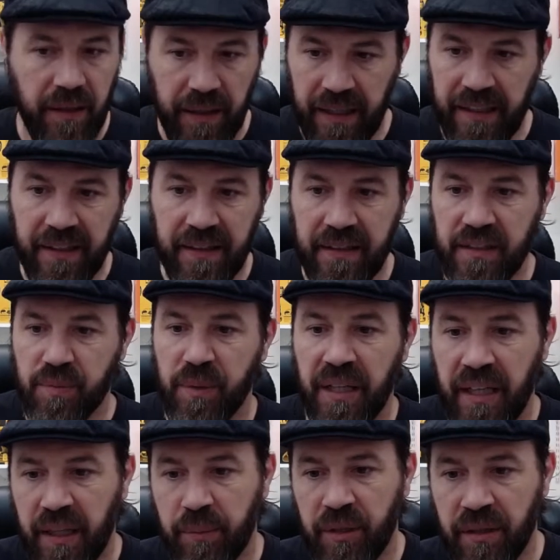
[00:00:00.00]
Anything that's
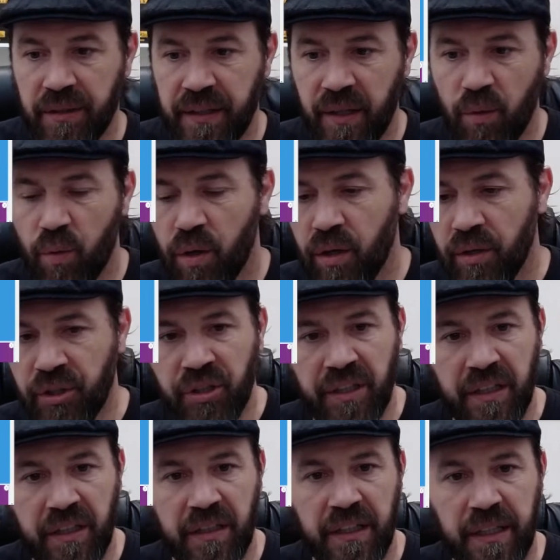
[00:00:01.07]
behind me on that wall, you
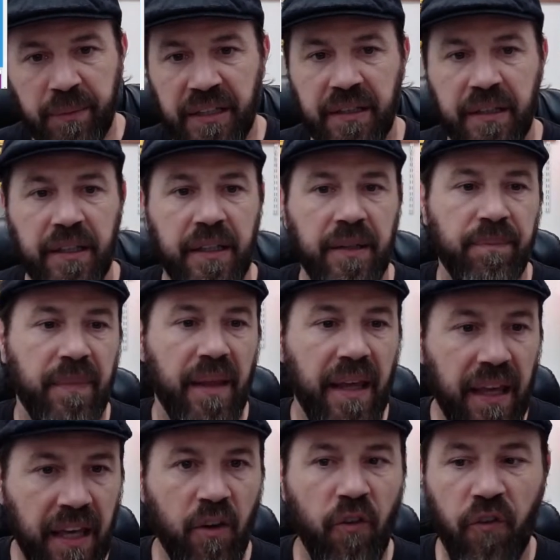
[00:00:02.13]
can claim it
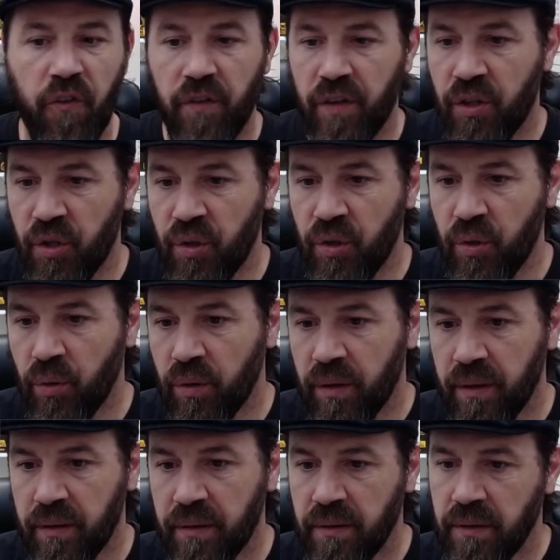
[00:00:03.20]
if you
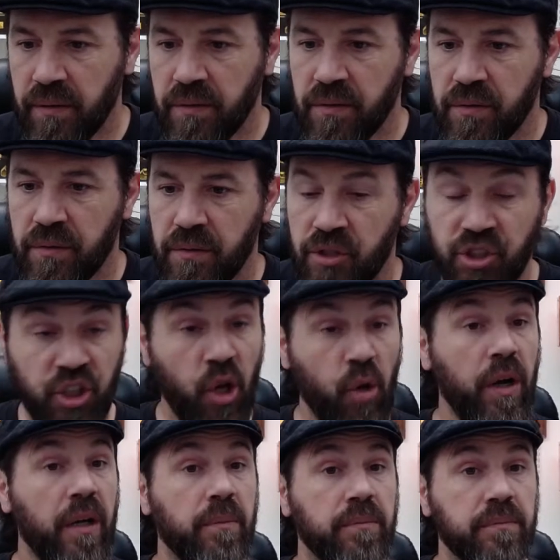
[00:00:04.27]
show
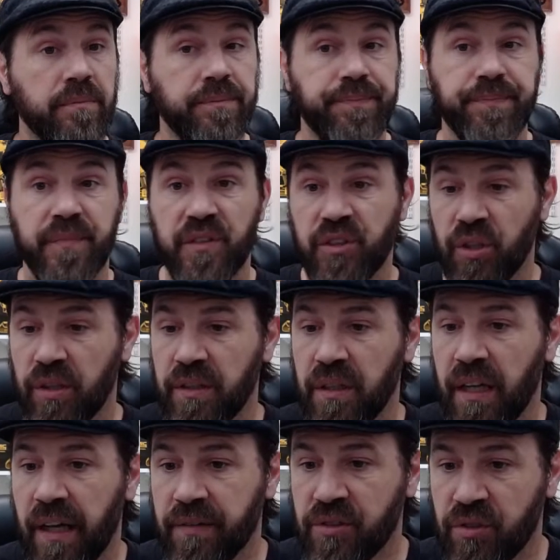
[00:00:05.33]
up during the
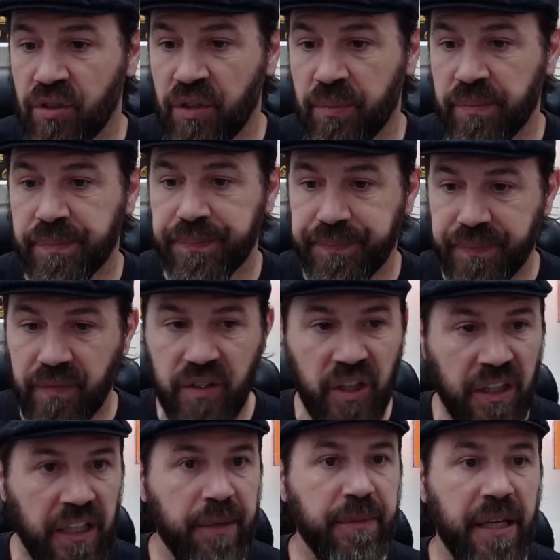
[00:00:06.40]
live stream to
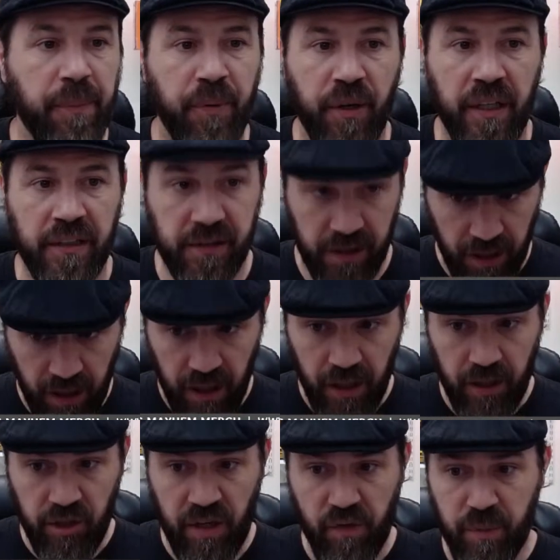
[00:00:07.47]
claim that prize.
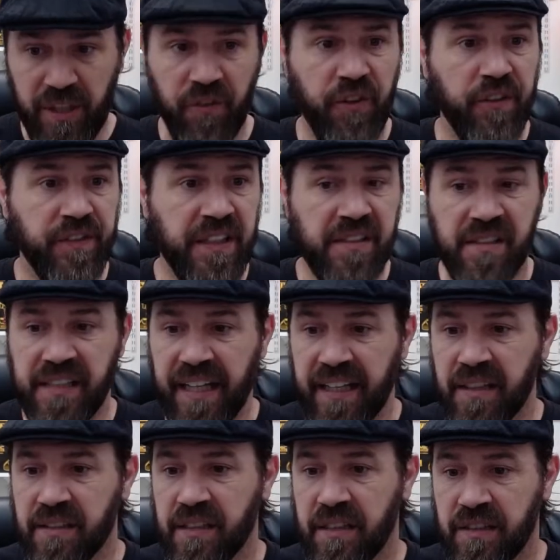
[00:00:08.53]
You have a minute 15
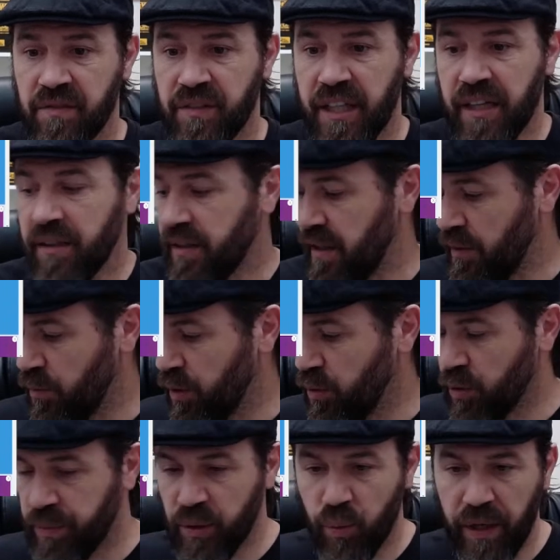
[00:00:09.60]
seconds as of now, and we
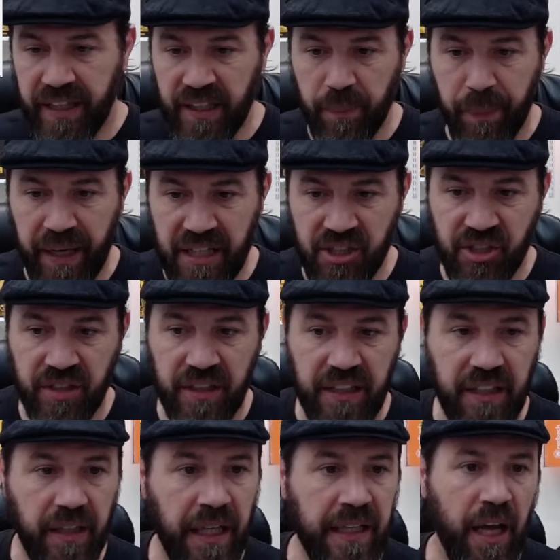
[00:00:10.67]
will be waiting
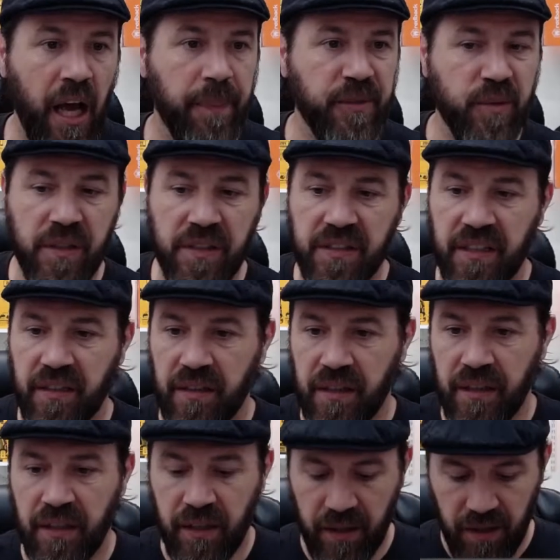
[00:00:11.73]
patiently and
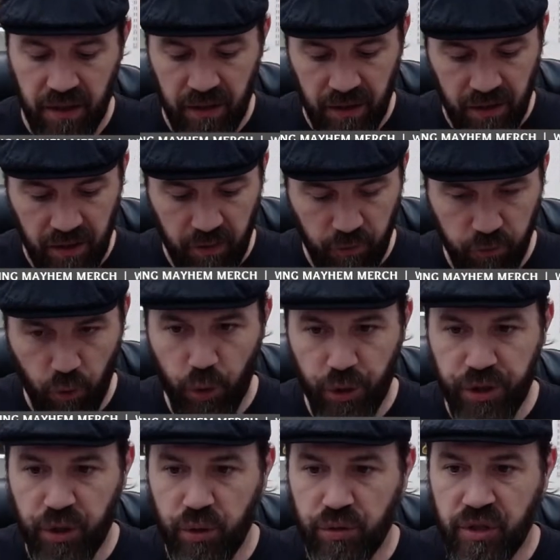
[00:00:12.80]
optimistically for
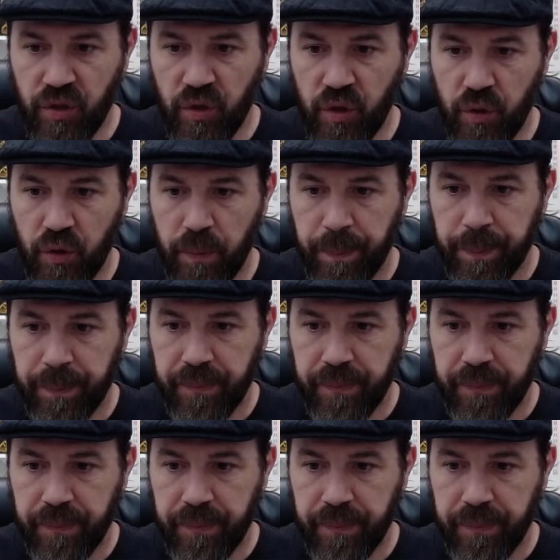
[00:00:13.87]
you to